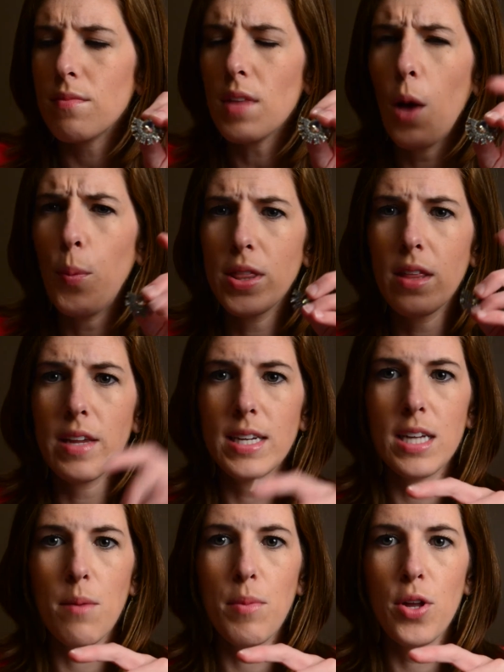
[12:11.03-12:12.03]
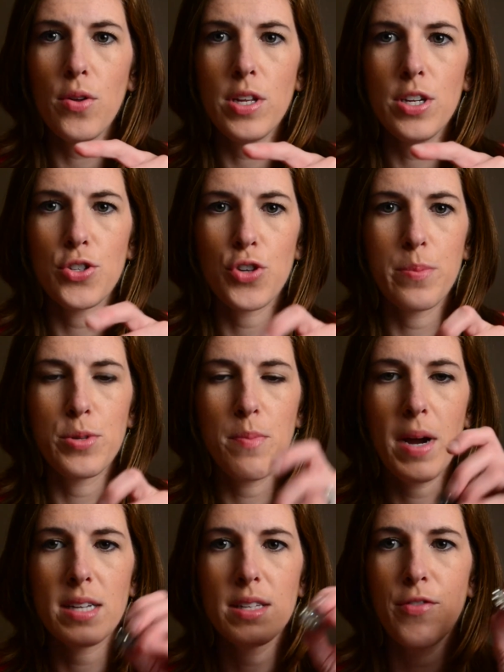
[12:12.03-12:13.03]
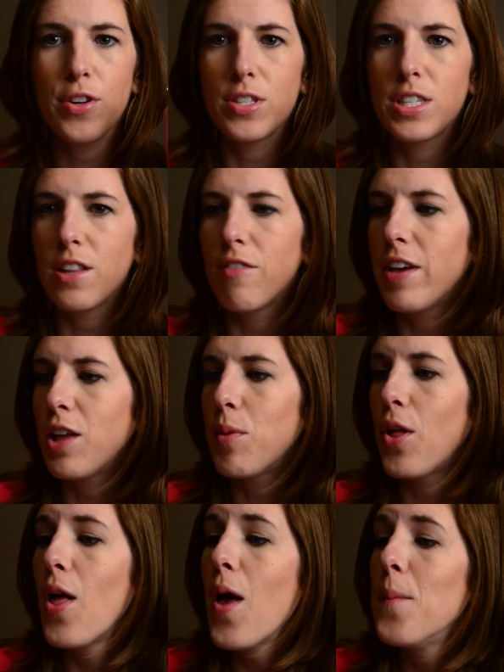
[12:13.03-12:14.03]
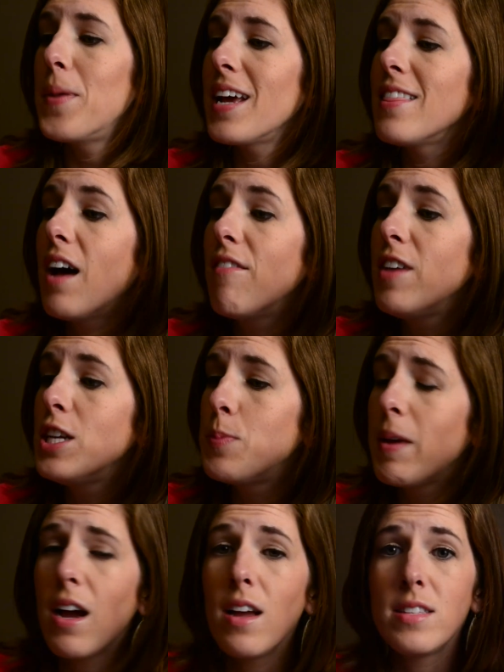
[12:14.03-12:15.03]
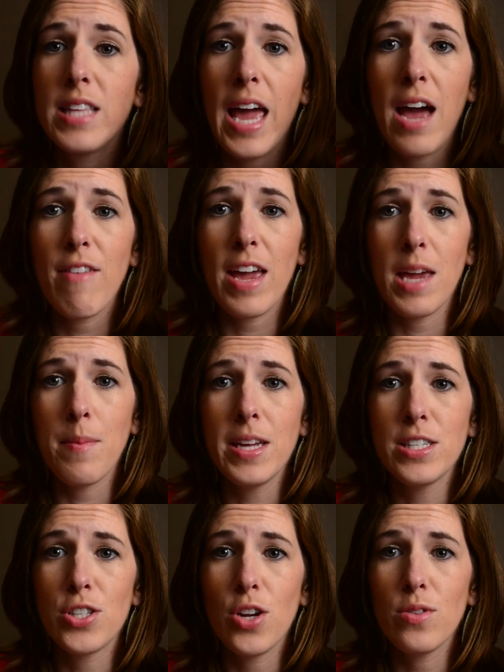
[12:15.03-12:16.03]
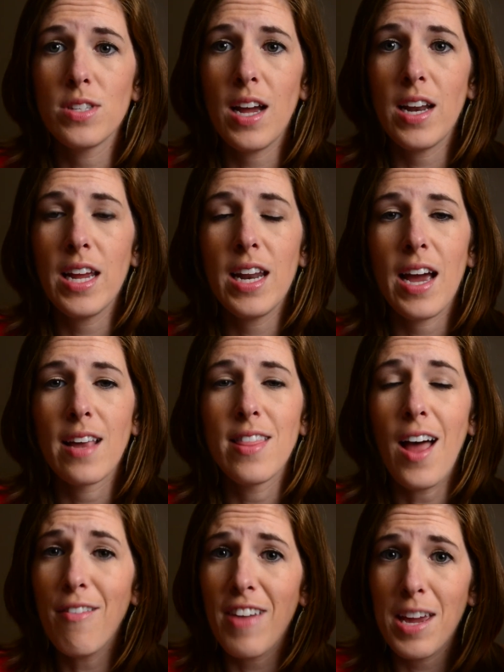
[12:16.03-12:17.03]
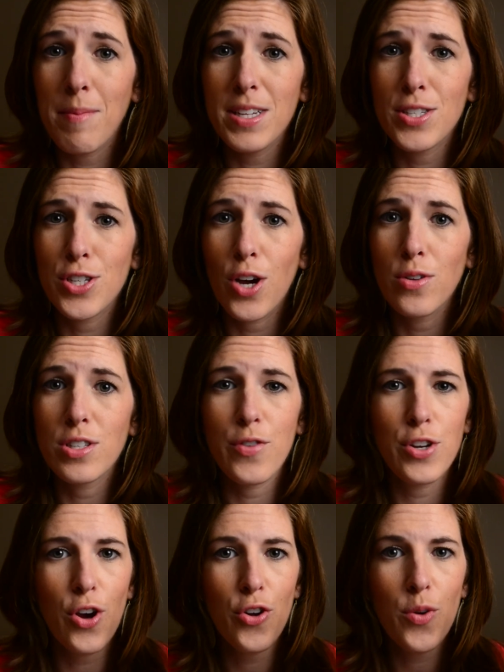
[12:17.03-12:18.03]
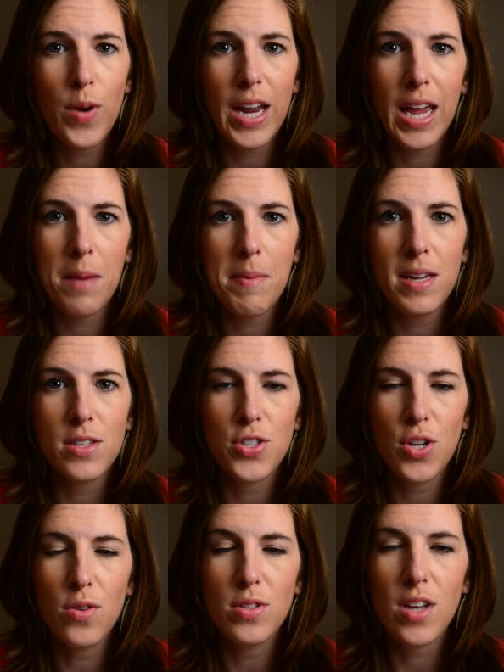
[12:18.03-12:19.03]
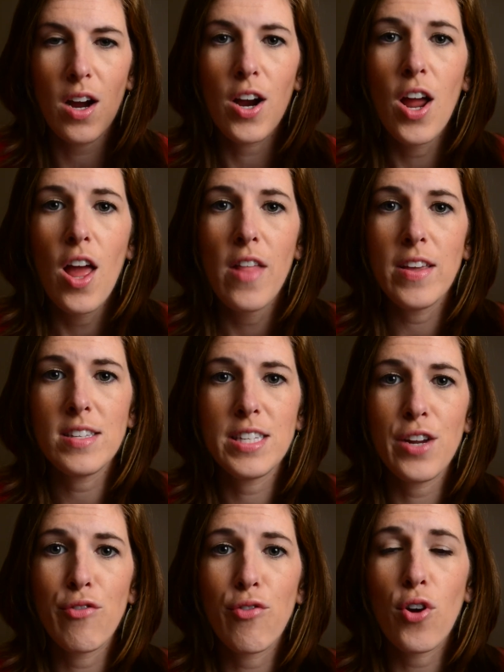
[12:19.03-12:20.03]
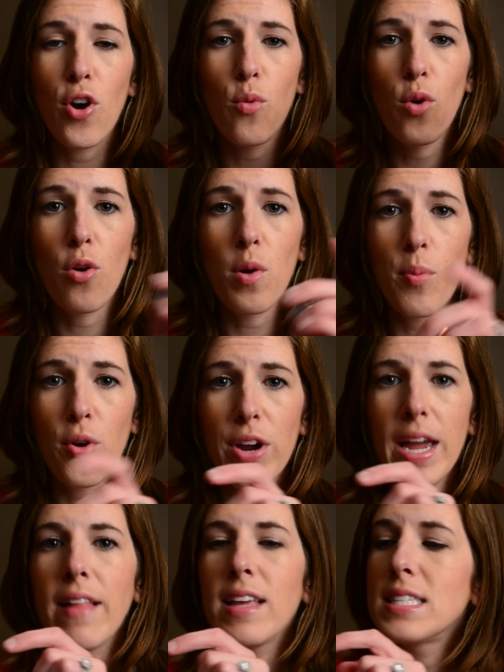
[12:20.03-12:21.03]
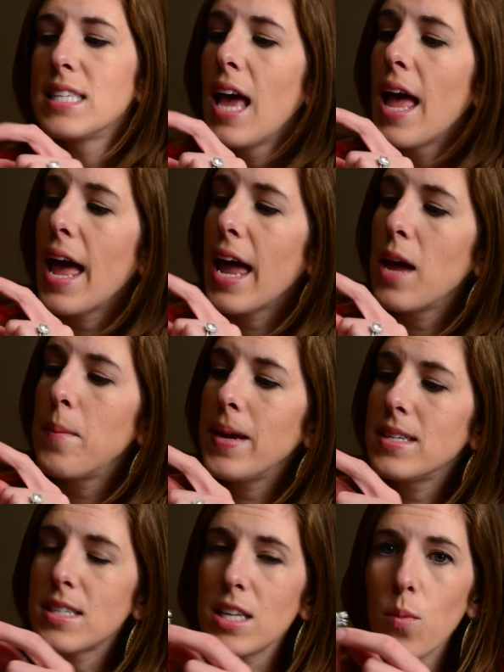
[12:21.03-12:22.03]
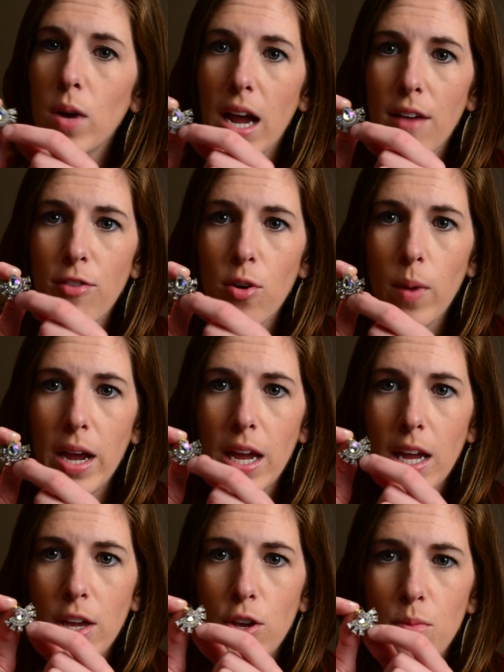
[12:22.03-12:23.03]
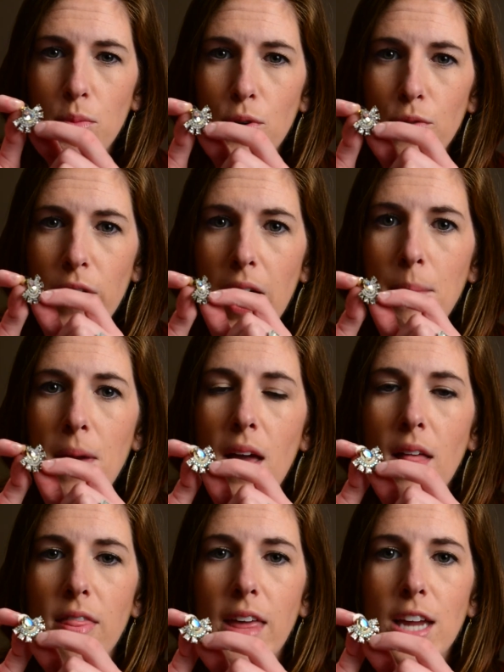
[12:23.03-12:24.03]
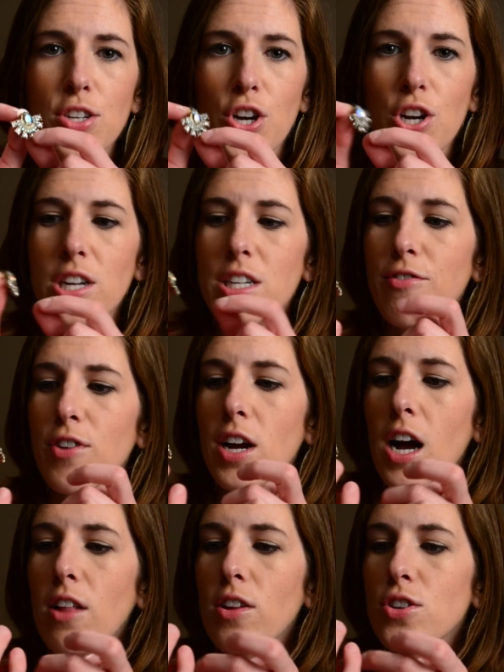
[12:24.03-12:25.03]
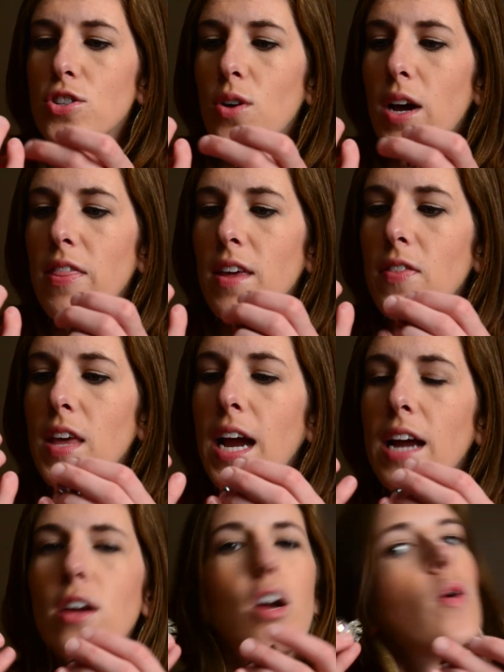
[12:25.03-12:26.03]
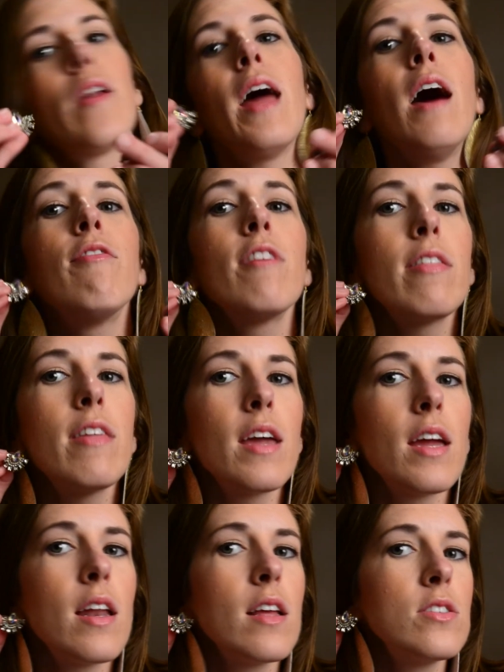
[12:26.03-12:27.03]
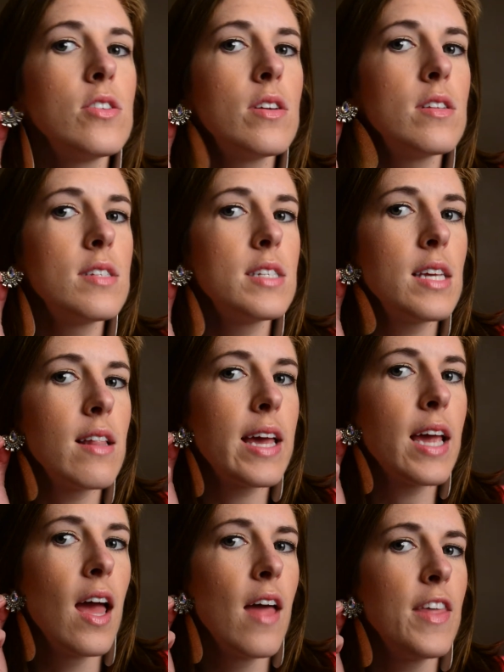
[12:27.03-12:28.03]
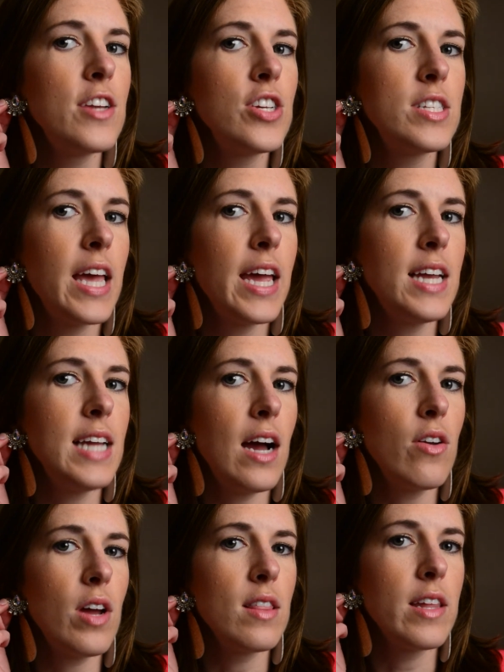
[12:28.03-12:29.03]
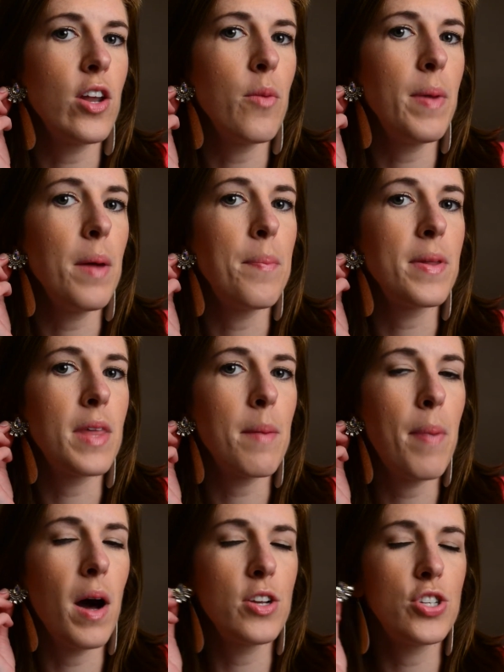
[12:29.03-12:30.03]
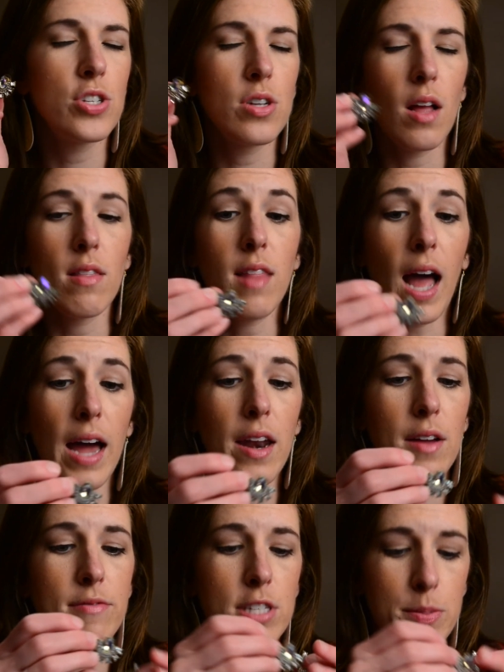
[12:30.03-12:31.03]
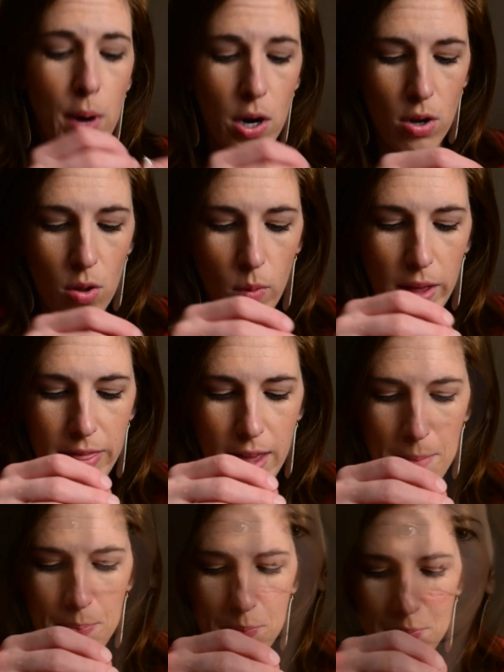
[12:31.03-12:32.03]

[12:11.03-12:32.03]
I'll put the link down below in the description box if they're still available. But I love these because they have AB stones on it. I love AB stones. If you don't know what AB stones are, they stand for Aurora Borealis. And basically whatever way you move them, they turn a different color. So I think they kind of go with everything. And as you can see, like they just hang down a little bit, but they punch a lot of sparkle with it.